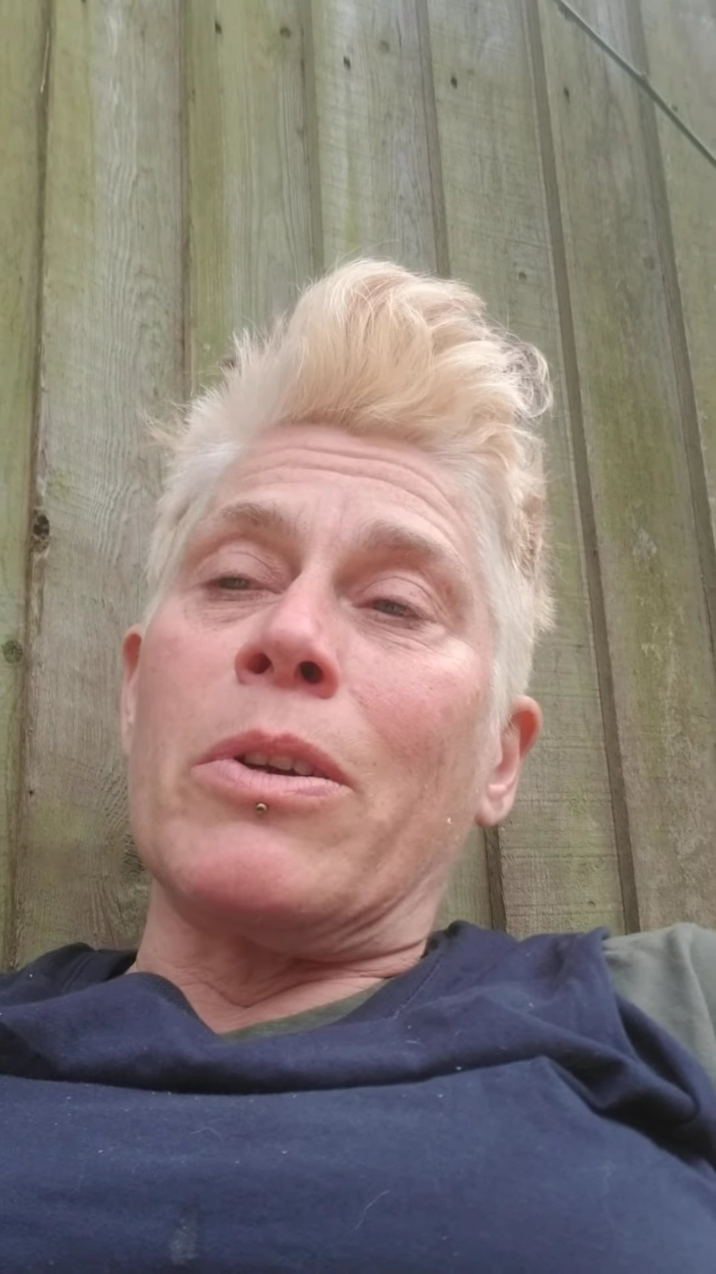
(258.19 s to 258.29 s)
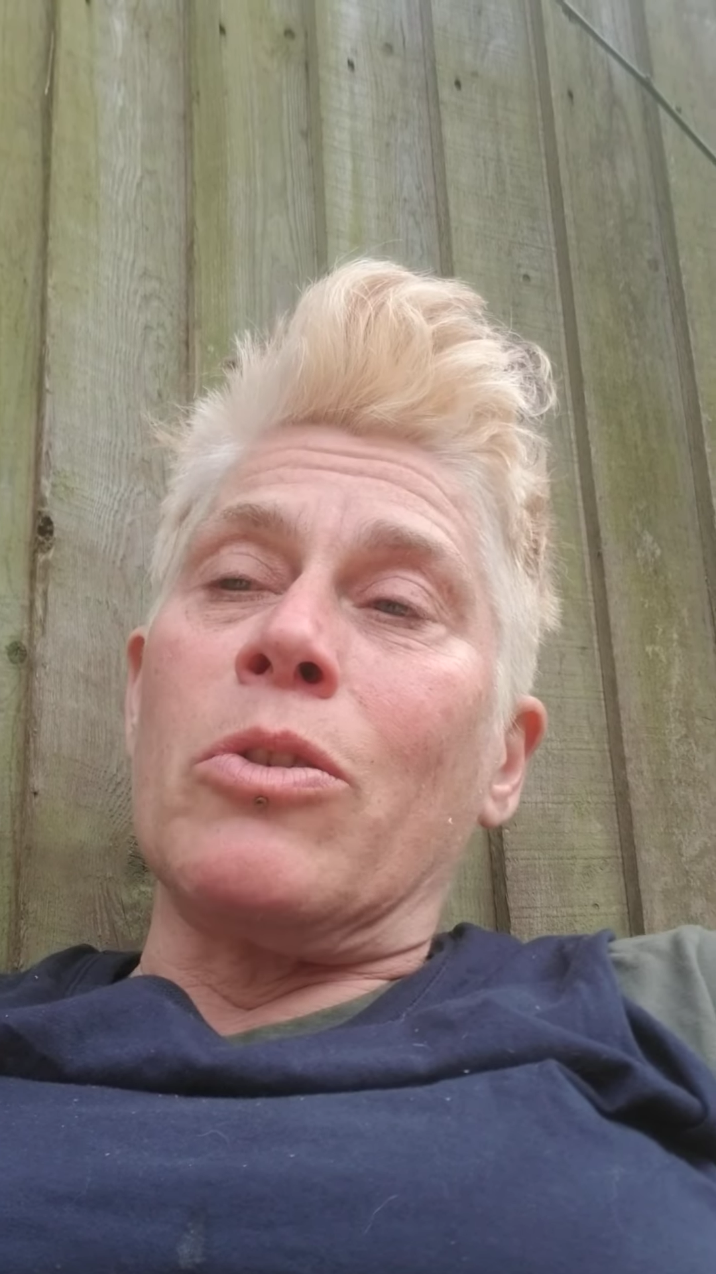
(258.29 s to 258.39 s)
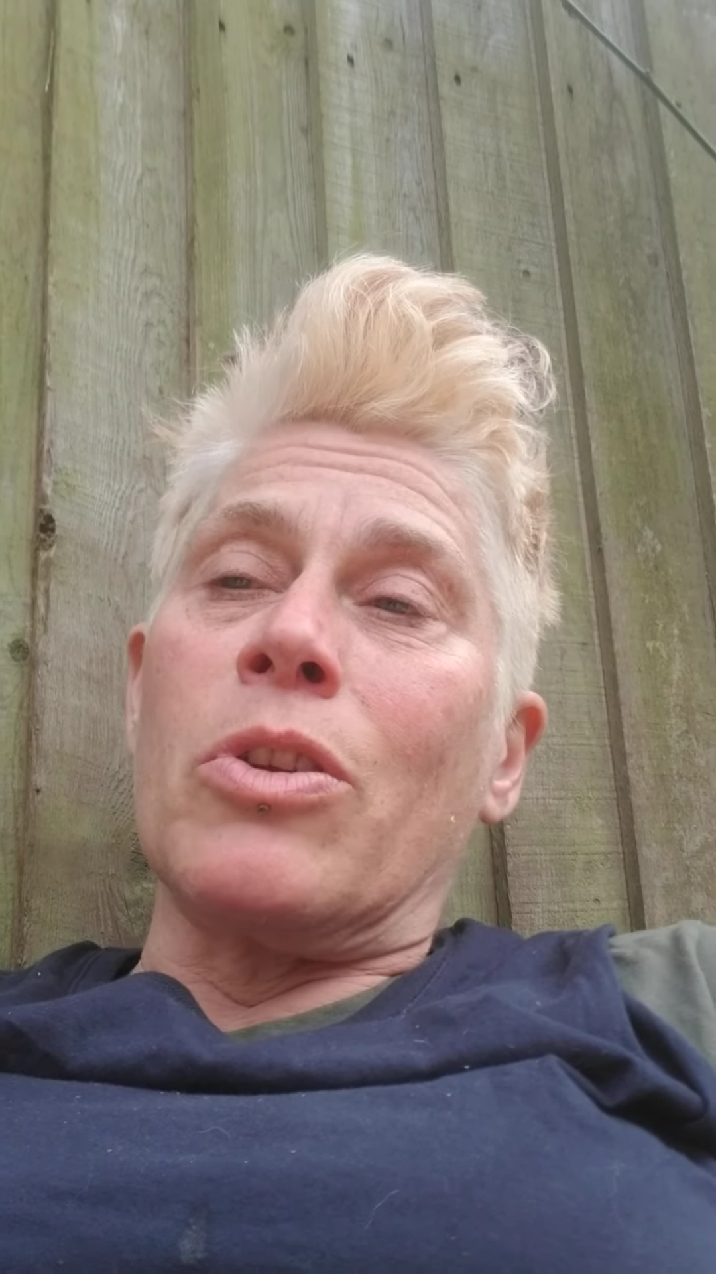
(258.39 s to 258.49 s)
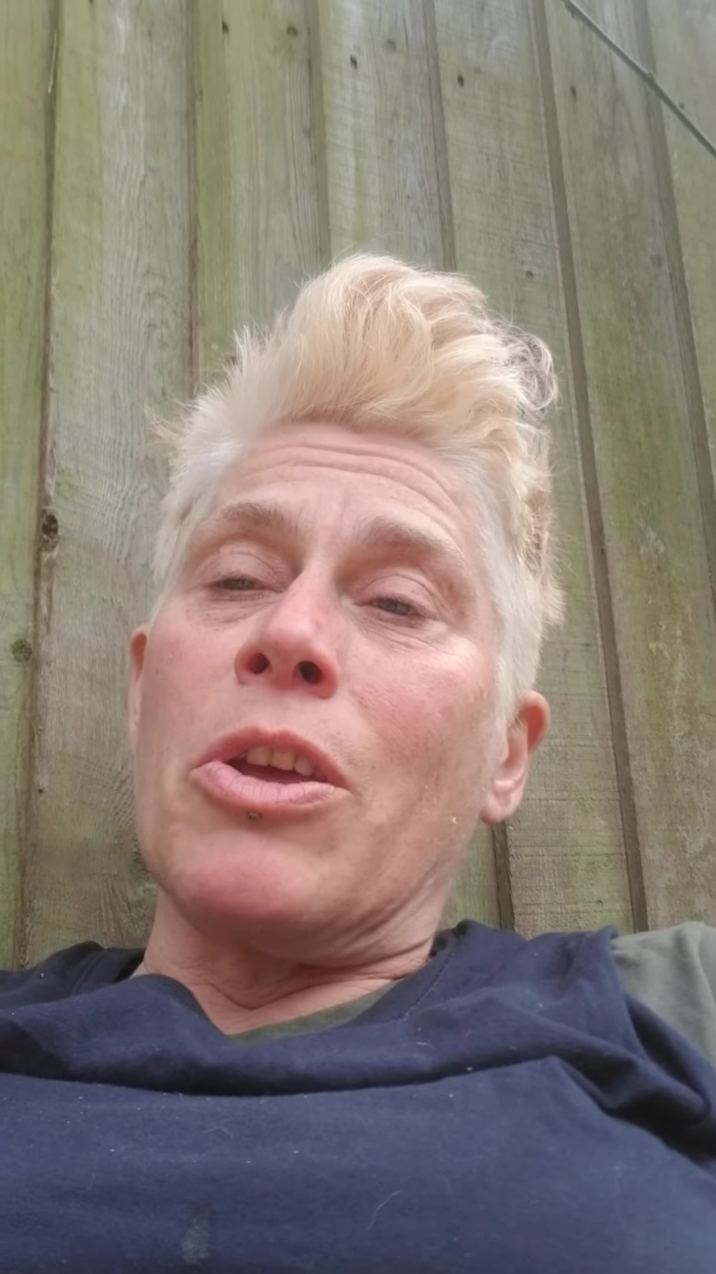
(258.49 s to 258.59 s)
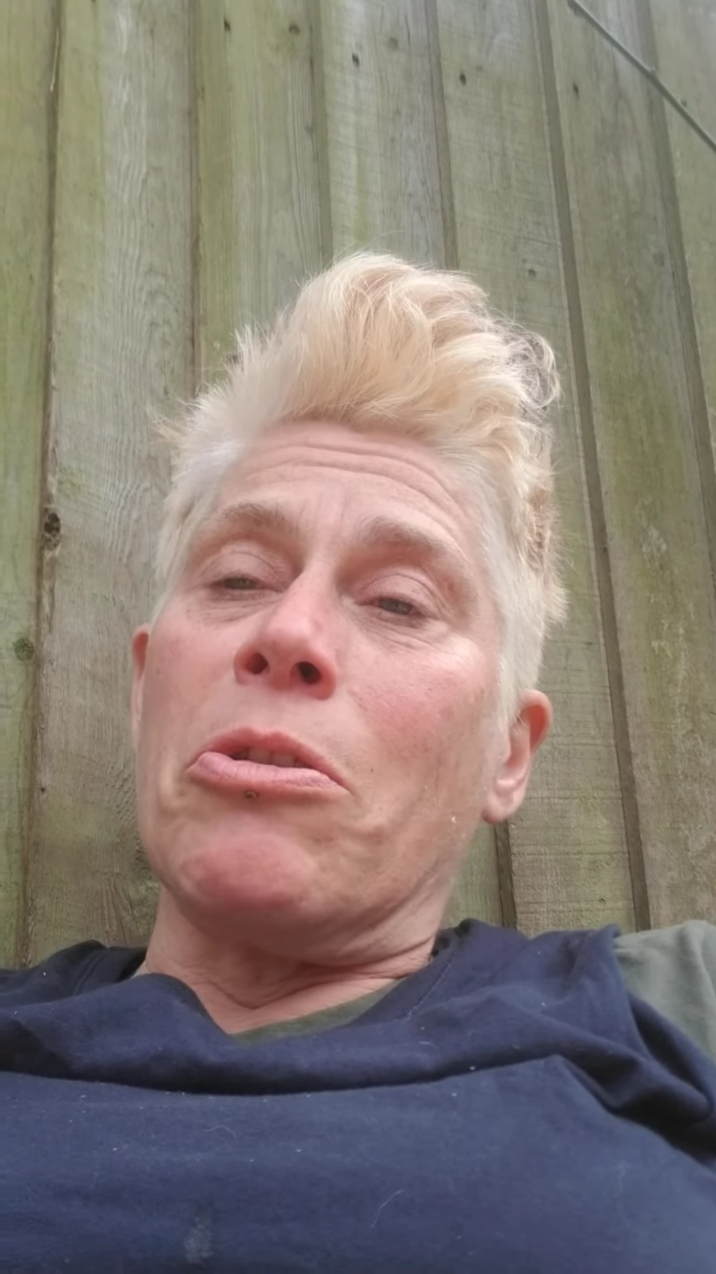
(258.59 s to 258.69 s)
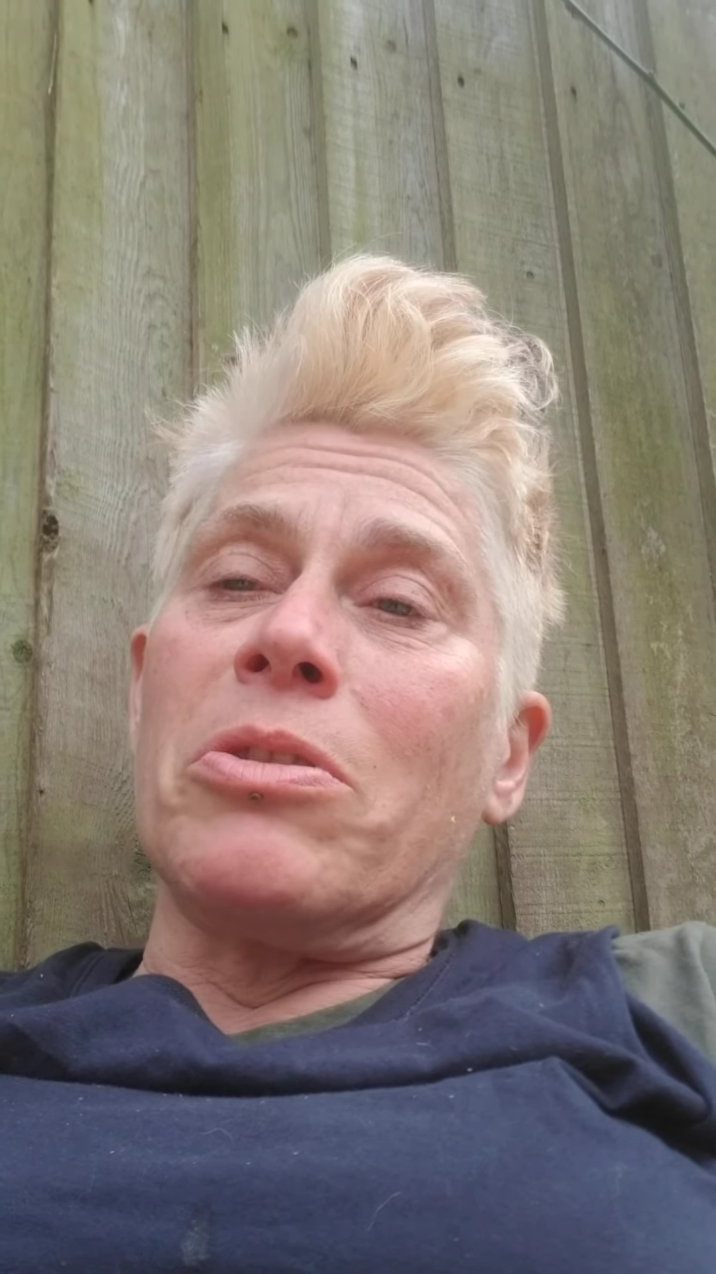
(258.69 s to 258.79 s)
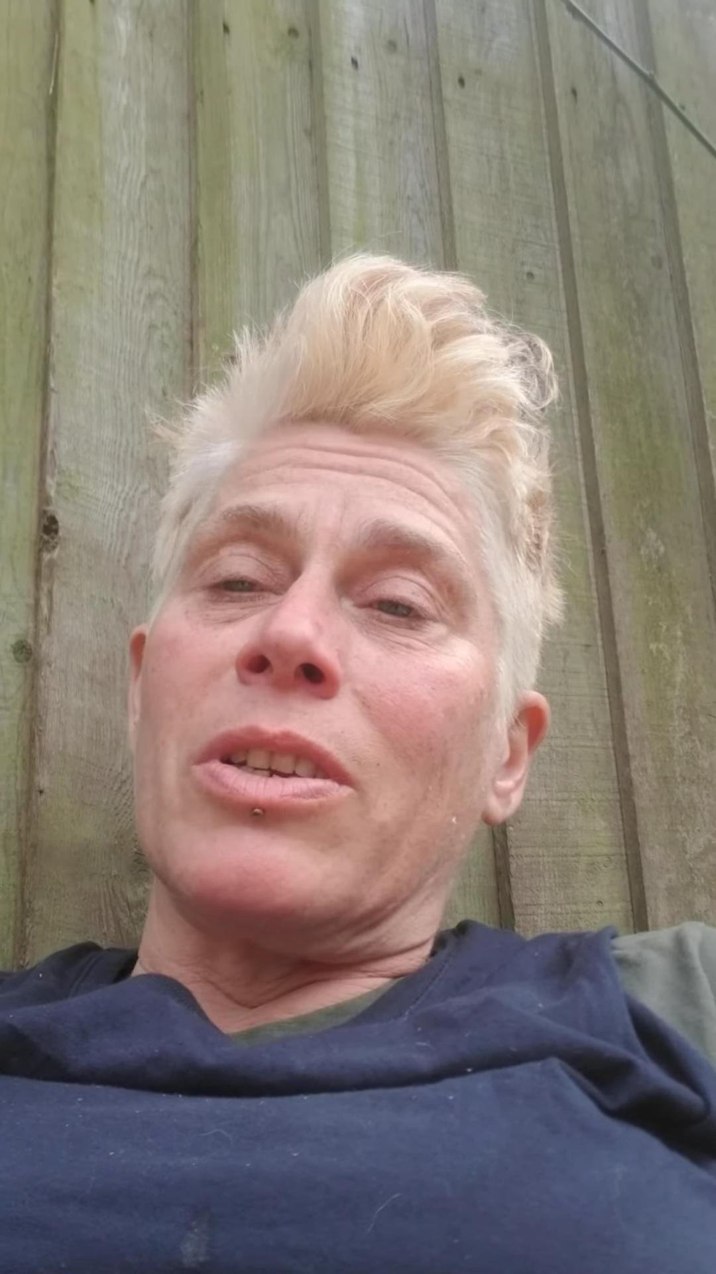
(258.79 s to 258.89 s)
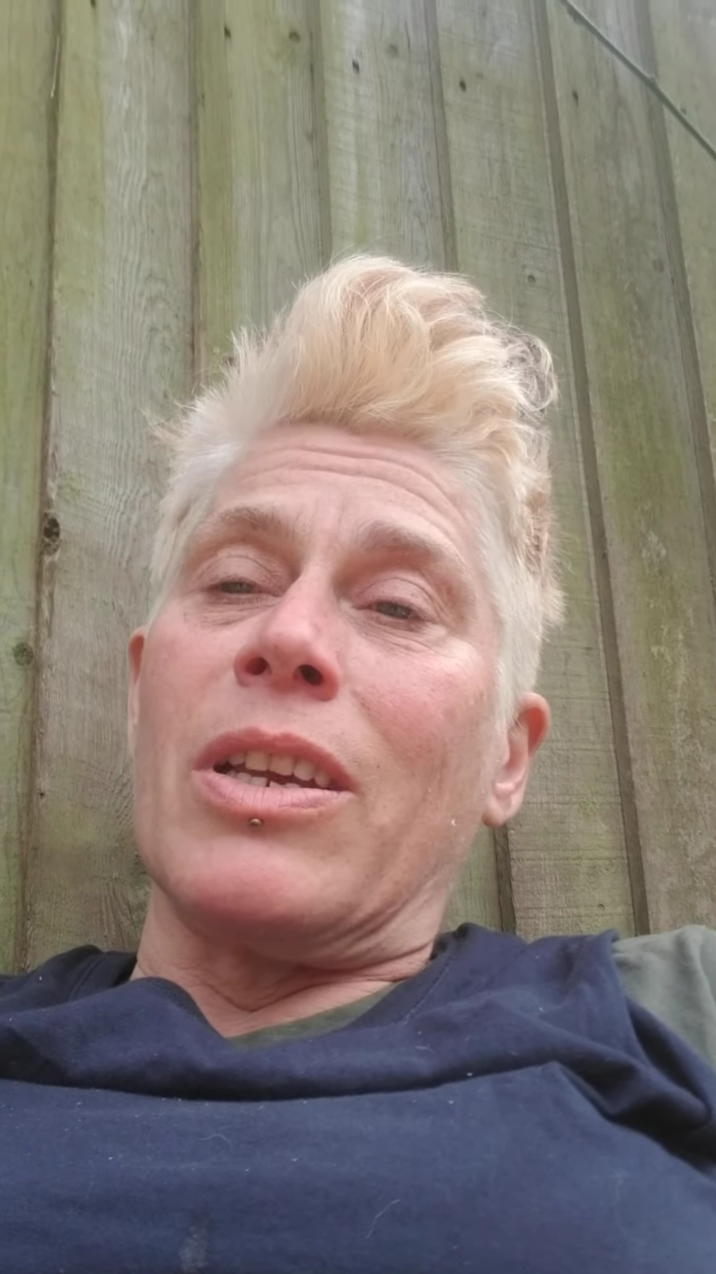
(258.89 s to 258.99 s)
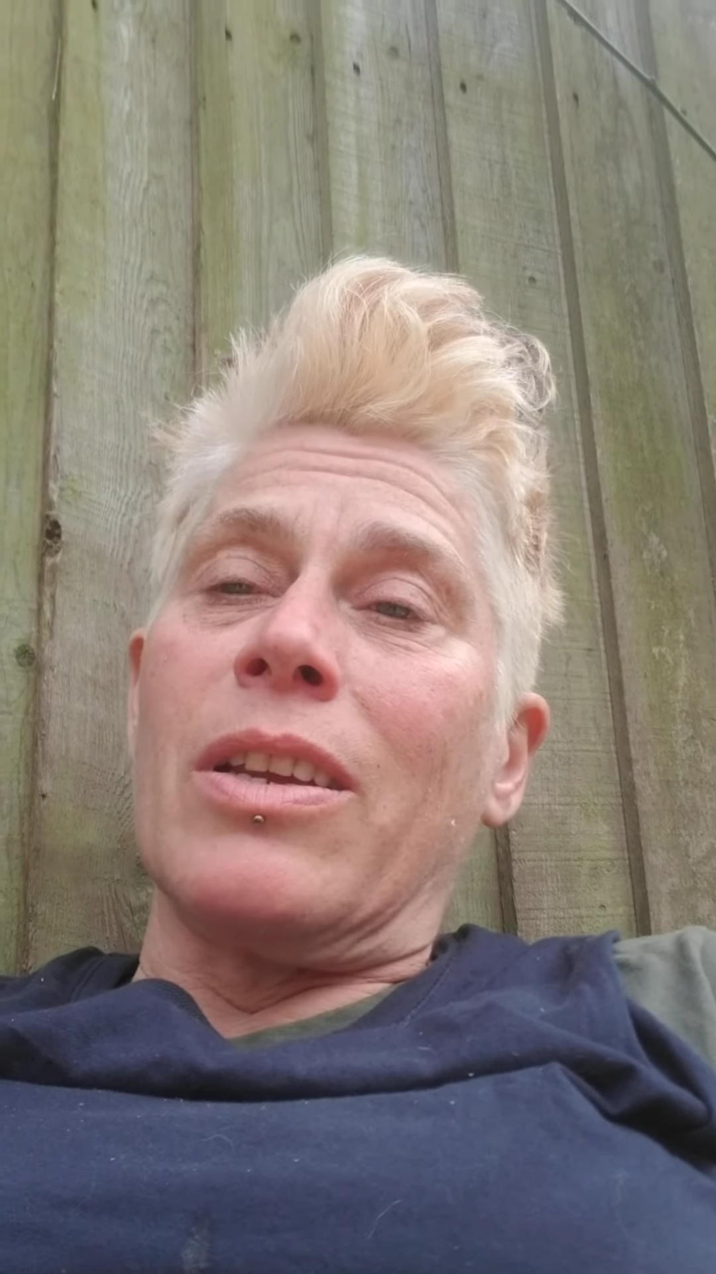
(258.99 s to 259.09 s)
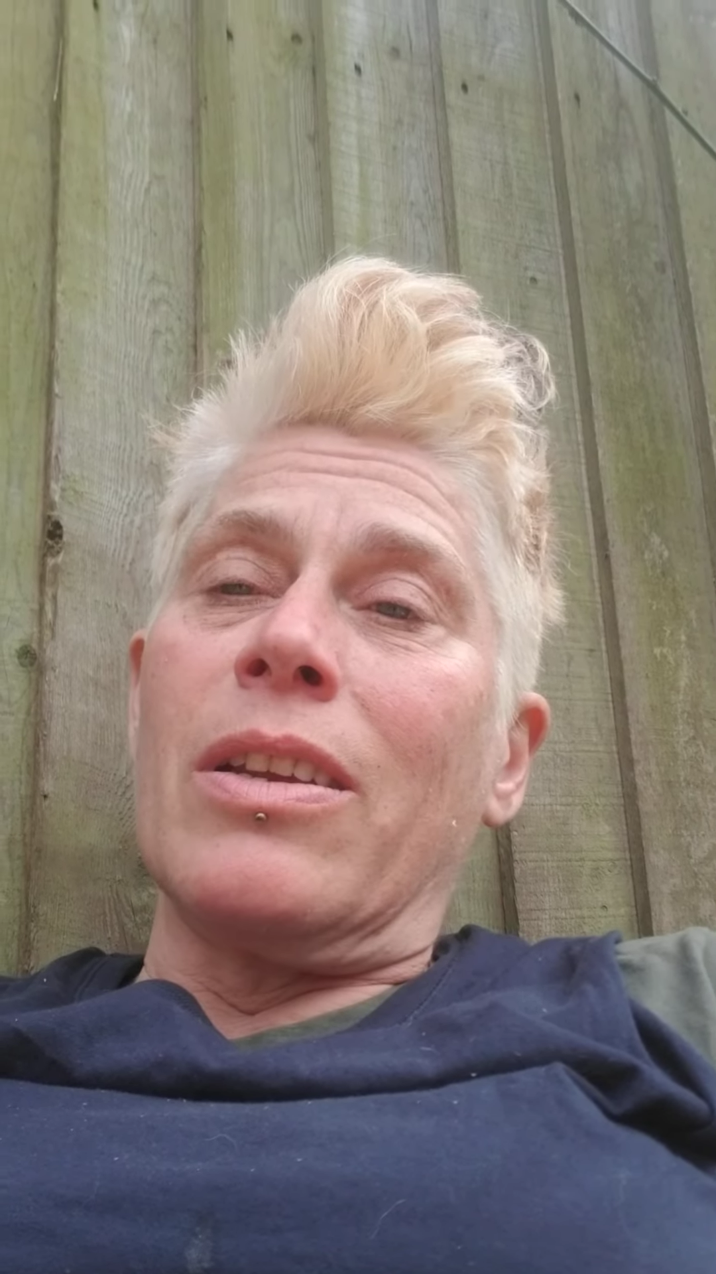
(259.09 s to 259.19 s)
I'd not used
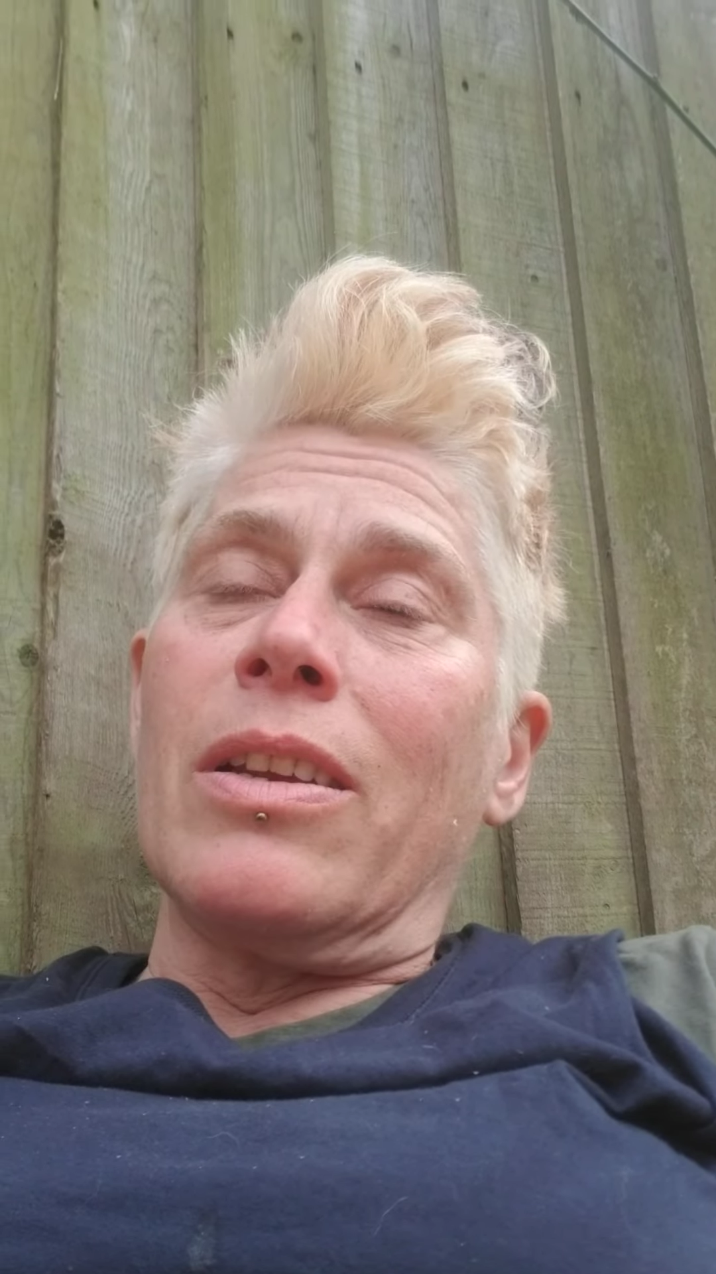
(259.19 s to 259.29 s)
it